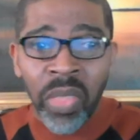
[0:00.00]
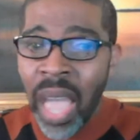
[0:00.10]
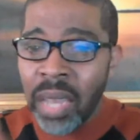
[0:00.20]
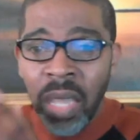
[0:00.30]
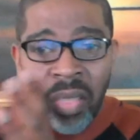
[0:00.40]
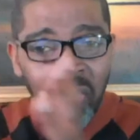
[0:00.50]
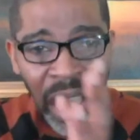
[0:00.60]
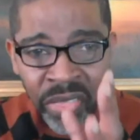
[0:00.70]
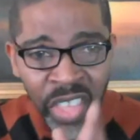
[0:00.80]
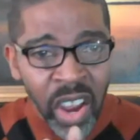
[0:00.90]
that
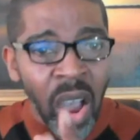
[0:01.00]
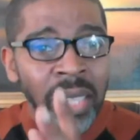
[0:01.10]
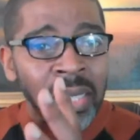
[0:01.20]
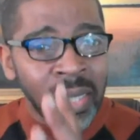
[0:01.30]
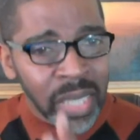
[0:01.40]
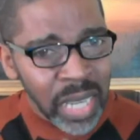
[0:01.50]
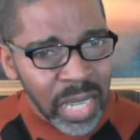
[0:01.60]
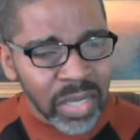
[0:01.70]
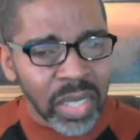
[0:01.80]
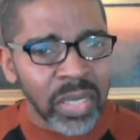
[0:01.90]
that there are
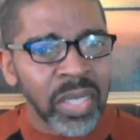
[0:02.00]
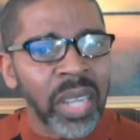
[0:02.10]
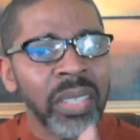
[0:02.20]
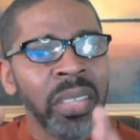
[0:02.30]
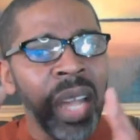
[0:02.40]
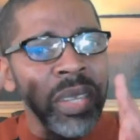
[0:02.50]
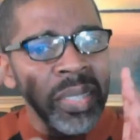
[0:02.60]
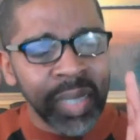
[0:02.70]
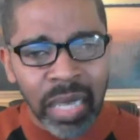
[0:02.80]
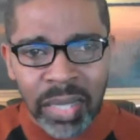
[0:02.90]
seasons that that are
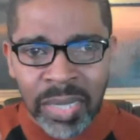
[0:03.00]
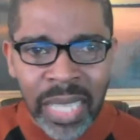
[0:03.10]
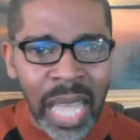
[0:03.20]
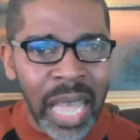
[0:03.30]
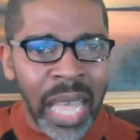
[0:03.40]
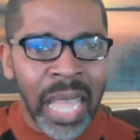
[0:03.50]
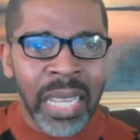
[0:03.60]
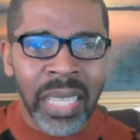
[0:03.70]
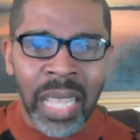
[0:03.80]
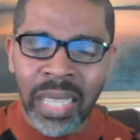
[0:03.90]
set
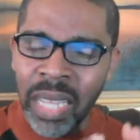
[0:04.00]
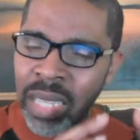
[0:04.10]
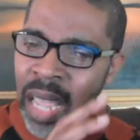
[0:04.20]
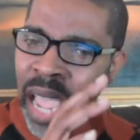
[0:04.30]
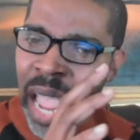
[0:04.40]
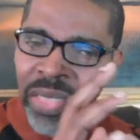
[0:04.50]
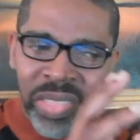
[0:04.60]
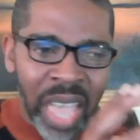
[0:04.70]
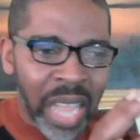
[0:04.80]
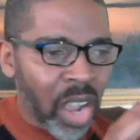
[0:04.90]
aside and and and,
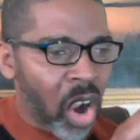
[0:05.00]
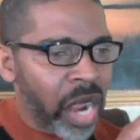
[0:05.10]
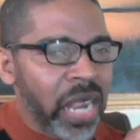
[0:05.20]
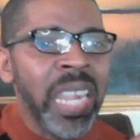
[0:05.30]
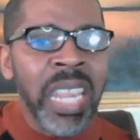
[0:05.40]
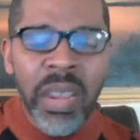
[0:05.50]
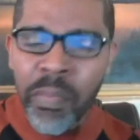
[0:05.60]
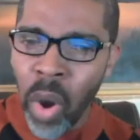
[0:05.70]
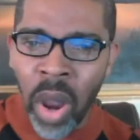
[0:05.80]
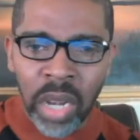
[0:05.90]
and that are
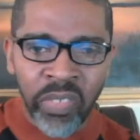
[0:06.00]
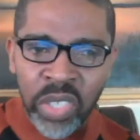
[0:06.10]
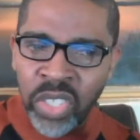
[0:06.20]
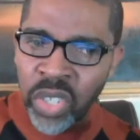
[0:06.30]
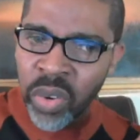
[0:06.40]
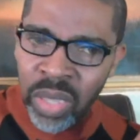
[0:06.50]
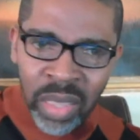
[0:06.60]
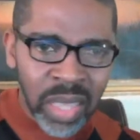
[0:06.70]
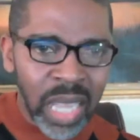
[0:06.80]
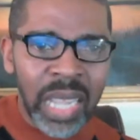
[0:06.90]
earmarked for certain
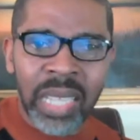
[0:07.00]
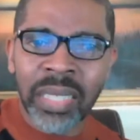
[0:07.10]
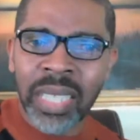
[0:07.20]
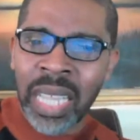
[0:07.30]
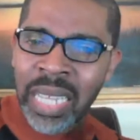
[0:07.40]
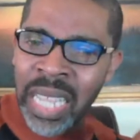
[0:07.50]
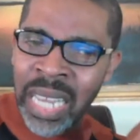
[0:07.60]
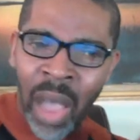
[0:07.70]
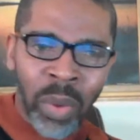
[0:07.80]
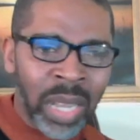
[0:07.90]
things in
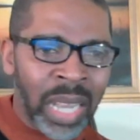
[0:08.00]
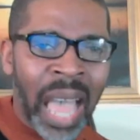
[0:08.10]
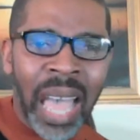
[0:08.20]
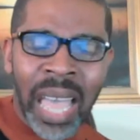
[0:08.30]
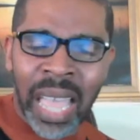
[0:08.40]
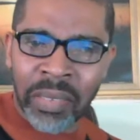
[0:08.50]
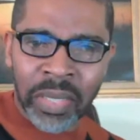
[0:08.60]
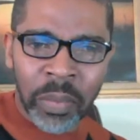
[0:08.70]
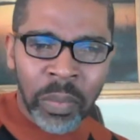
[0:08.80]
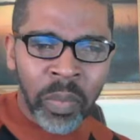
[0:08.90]
in our
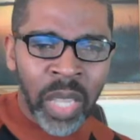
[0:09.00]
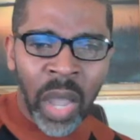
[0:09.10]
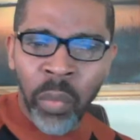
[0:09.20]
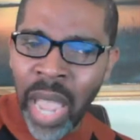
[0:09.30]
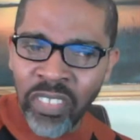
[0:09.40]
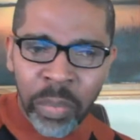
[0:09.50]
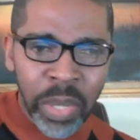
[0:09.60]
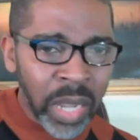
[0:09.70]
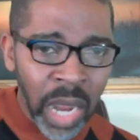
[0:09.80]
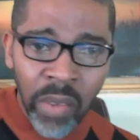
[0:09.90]
lives and we have to
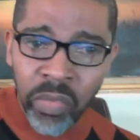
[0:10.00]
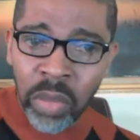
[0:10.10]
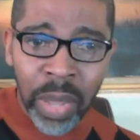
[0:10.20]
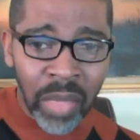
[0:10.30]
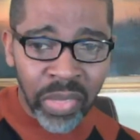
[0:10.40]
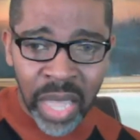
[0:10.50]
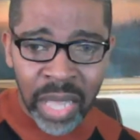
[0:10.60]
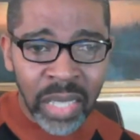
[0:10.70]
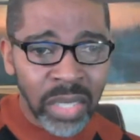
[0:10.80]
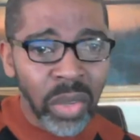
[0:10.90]
be careful about
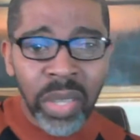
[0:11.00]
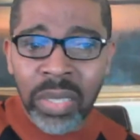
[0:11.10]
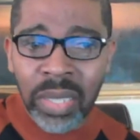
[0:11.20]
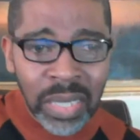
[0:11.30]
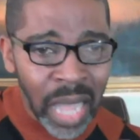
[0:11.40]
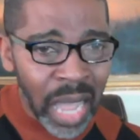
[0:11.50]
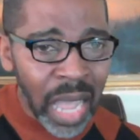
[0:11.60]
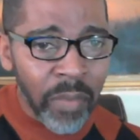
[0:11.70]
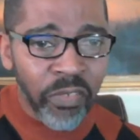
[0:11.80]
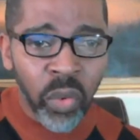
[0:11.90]
that. So there's a
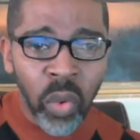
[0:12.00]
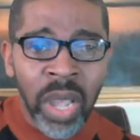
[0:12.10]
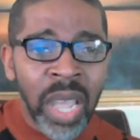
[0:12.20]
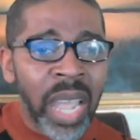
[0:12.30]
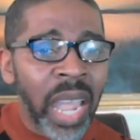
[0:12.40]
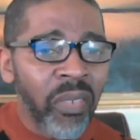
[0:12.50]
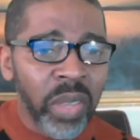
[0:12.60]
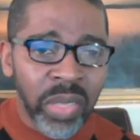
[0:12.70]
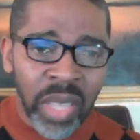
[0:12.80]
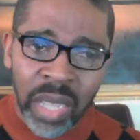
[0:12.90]
time for
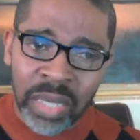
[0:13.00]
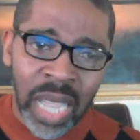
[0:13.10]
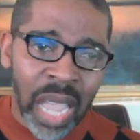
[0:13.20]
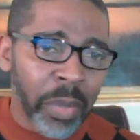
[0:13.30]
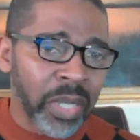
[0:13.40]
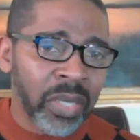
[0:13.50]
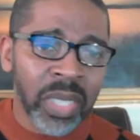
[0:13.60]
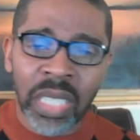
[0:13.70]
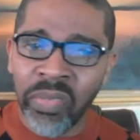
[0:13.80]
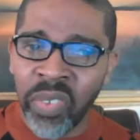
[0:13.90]
everything, a time and a
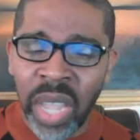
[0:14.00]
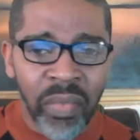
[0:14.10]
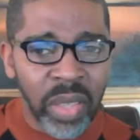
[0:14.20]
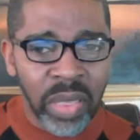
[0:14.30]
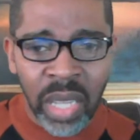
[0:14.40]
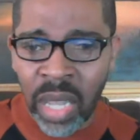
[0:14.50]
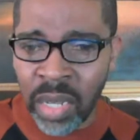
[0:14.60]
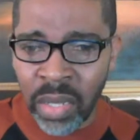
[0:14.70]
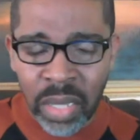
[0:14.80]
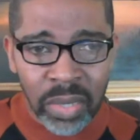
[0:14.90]
season for everything
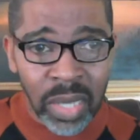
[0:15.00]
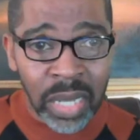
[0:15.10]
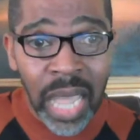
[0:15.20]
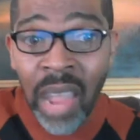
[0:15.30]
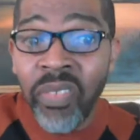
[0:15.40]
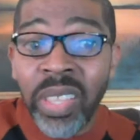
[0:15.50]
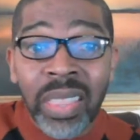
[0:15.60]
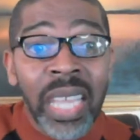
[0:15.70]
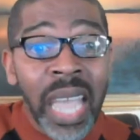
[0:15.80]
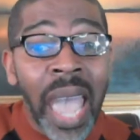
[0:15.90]
under the sun.
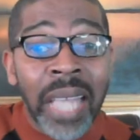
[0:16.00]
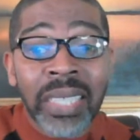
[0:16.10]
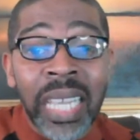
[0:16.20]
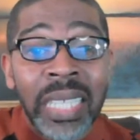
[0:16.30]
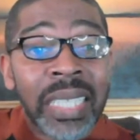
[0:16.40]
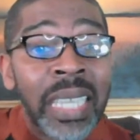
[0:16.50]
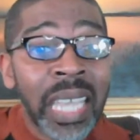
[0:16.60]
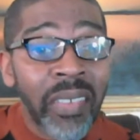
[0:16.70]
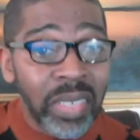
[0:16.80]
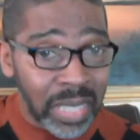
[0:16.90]
Everything has its
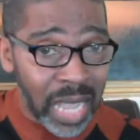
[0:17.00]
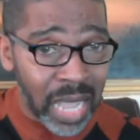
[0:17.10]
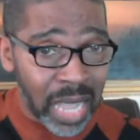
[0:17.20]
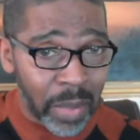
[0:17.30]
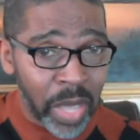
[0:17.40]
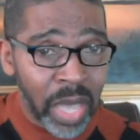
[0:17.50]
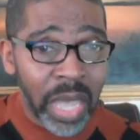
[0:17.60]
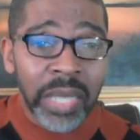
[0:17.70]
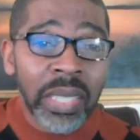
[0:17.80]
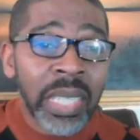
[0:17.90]
given time,
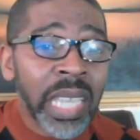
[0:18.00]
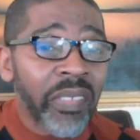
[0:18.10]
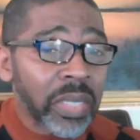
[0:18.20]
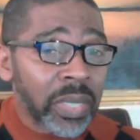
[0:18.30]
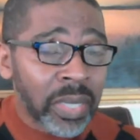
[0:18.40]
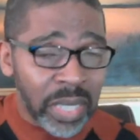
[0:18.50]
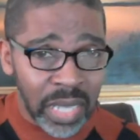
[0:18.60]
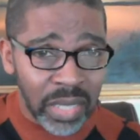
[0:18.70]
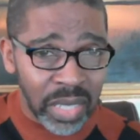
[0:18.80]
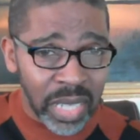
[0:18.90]
its given
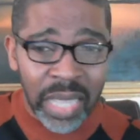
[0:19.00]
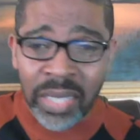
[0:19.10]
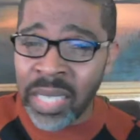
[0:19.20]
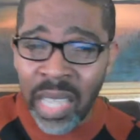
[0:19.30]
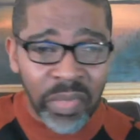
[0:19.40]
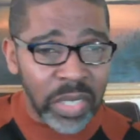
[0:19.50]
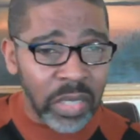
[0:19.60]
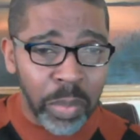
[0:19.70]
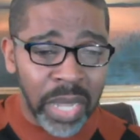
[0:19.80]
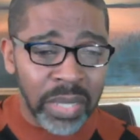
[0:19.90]
season, its given
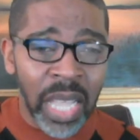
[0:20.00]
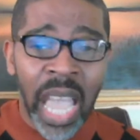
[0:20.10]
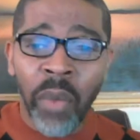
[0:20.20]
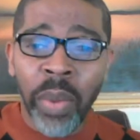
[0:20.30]
space.